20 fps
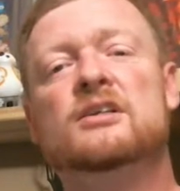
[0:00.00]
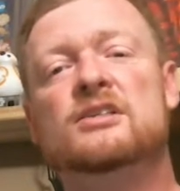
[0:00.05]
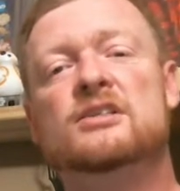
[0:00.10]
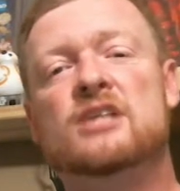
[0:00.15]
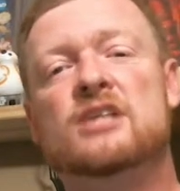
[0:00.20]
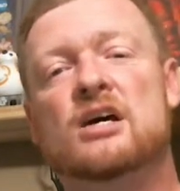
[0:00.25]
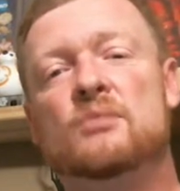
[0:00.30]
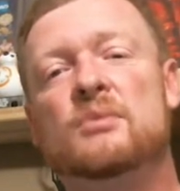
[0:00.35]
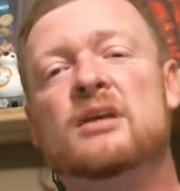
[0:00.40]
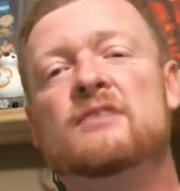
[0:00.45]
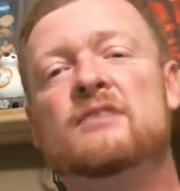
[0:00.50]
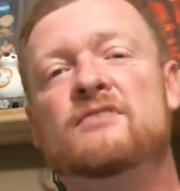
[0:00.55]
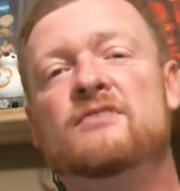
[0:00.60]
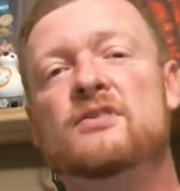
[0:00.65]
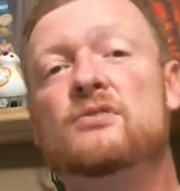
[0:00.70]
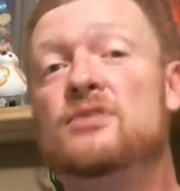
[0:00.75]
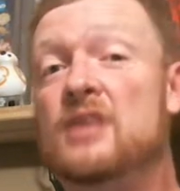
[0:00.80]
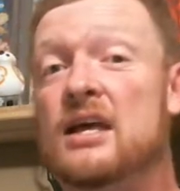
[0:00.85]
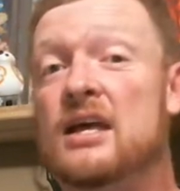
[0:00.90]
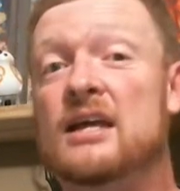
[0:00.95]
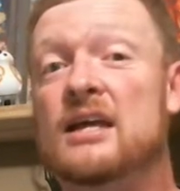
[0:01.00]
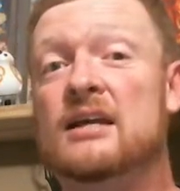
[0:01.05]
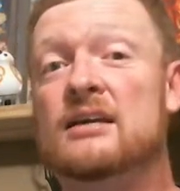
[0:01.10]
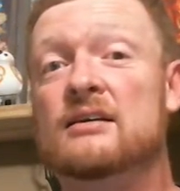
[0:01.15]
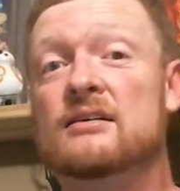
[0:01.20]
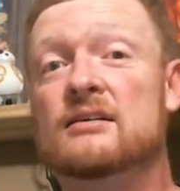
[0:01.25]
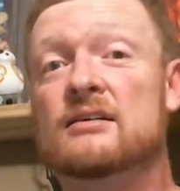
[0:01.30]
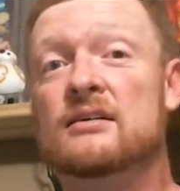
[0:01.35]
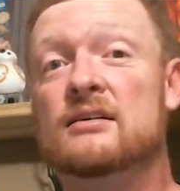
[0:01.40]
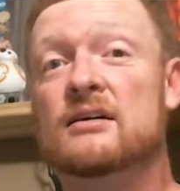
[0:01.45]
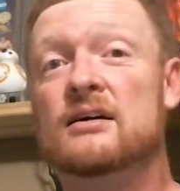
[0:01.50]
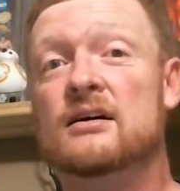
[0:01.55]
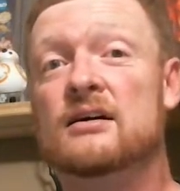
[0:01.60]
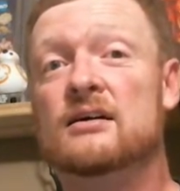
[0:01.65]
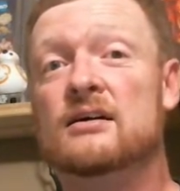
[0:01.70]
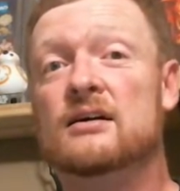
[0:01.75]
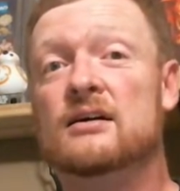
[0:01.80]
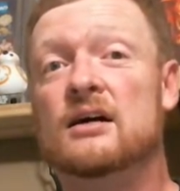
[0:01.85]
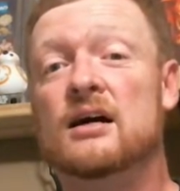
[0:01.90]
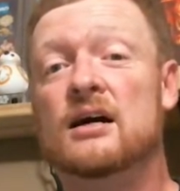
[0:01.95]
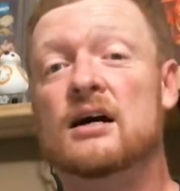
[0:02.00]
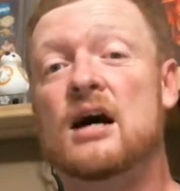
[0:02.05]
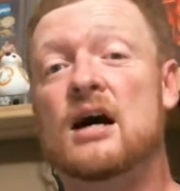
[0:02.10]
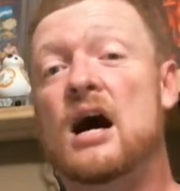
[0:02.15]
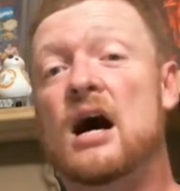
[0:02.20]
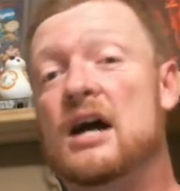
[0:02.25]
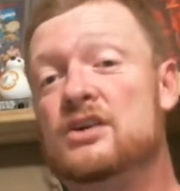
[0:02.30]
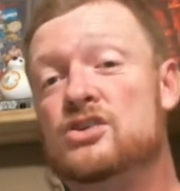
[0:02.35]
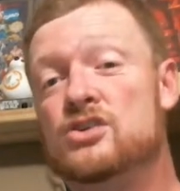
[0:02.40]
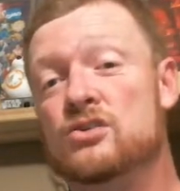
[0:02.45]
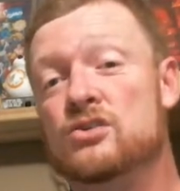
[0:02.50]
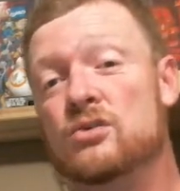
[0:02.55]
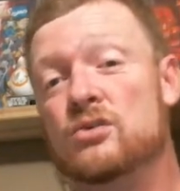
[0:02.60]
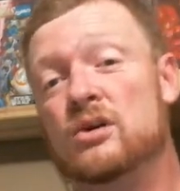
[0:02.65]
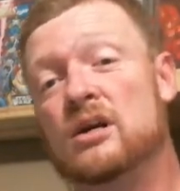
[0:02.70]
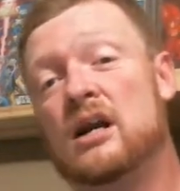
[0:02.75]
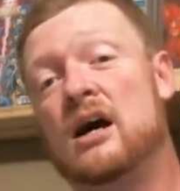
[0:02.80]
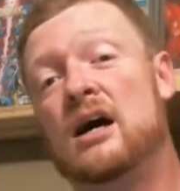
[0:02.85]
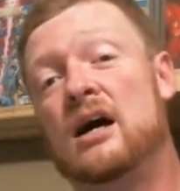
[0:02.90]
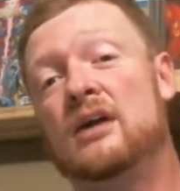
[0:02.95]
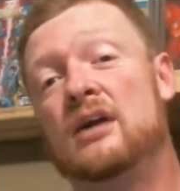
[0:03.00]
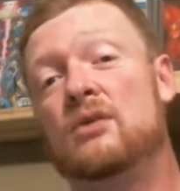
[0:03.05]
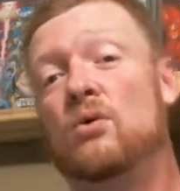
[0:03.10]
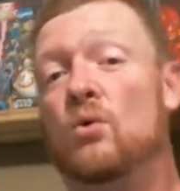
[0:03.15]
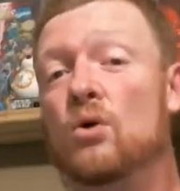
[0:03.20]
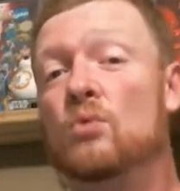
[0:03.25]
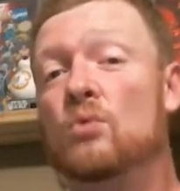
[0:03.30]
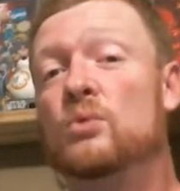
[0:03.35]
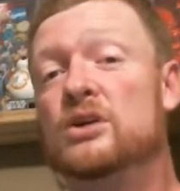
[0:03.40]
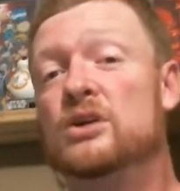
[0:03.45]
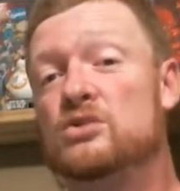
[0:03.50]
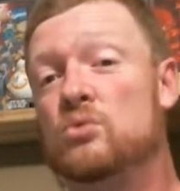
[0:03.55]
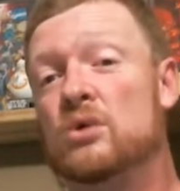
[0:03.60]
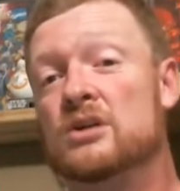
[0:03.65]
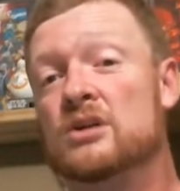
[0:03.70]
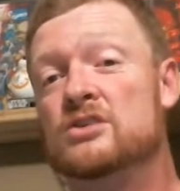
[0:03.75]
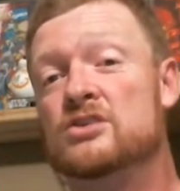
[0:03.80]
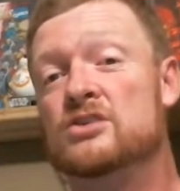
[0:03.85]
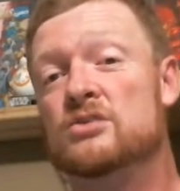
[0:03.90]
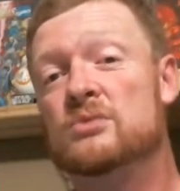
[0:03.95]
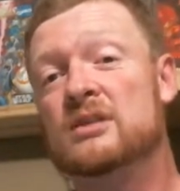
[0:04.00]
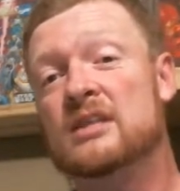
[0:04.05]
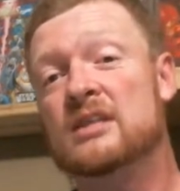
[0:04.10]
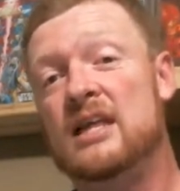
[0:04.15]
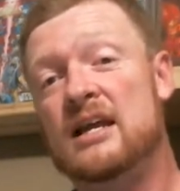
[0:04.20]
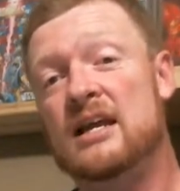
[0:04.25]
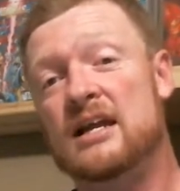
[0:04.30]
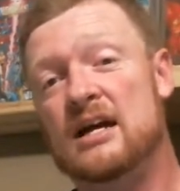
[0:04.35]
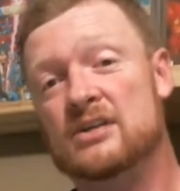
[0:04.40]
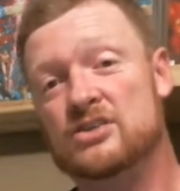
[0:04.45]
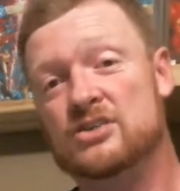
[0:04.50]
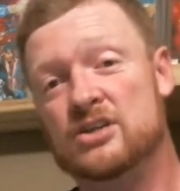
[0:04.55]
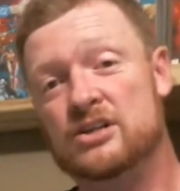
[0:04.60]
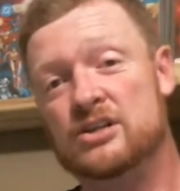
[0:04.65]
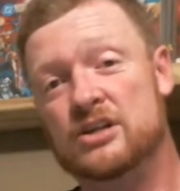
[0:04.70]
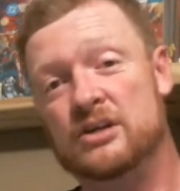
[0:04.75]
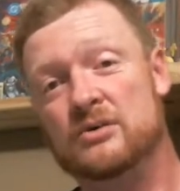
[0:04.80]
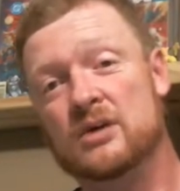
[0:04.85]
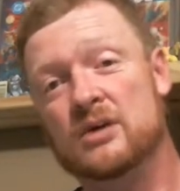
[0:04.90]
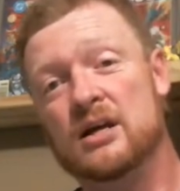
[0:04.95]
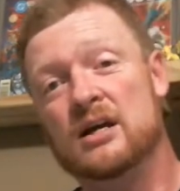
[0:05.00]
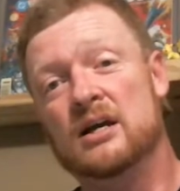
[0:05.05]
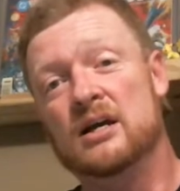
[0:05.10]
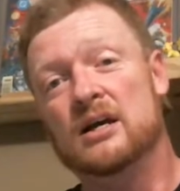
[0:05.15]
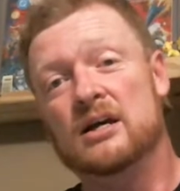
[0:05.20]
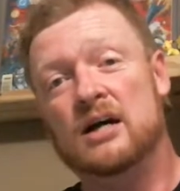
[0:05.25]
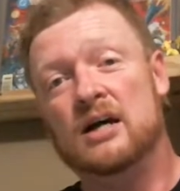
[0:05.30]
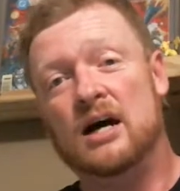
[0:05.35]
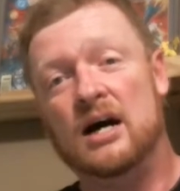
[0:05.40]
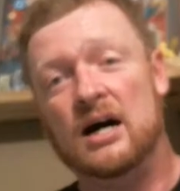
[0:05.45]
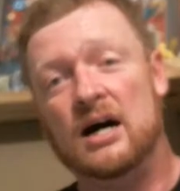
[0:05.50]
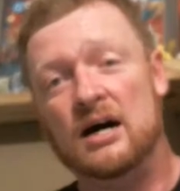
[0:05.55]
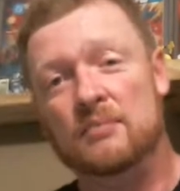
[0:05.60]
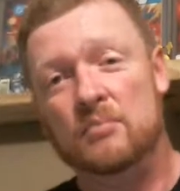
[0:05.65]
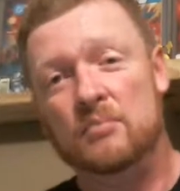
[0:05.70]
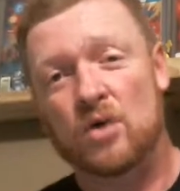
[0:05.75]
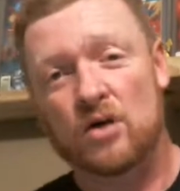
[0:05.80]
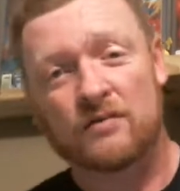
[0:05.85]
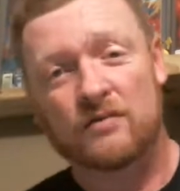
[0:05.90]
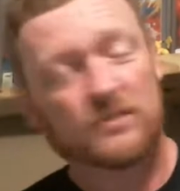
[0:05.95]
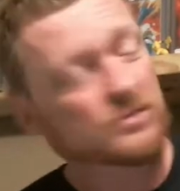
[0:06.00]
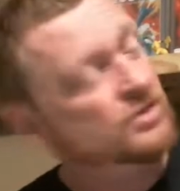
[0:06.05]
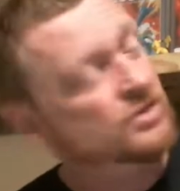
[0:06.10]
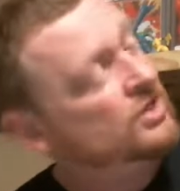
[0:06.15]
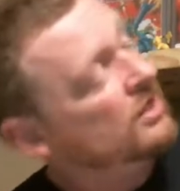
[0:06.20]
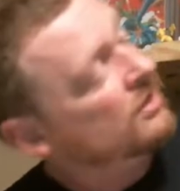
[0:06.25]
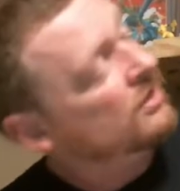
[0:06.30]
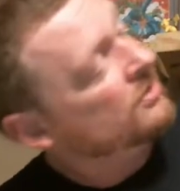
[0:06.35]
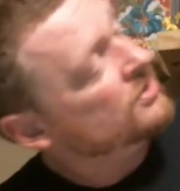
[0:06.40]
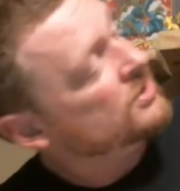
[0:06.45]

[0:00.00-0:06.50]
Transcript: Tell me if you think I should or not, or which ones you would think I should do. Marvel Chillers